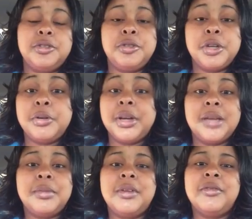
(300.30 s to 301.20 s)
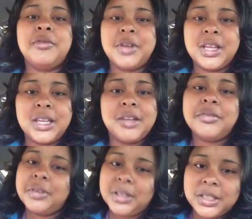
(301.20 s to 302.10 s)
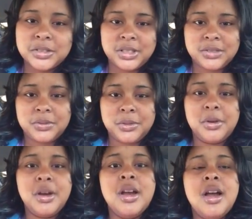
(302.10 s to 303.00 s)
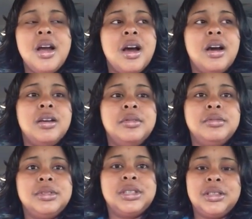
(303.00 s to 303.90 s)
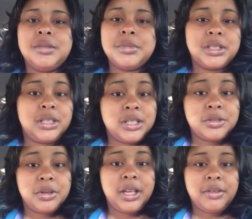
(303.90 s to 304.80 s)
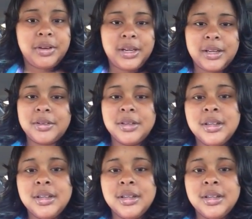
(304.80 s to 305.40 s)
you know it can be really, really stressful. So I'm just going to enjoy life right now.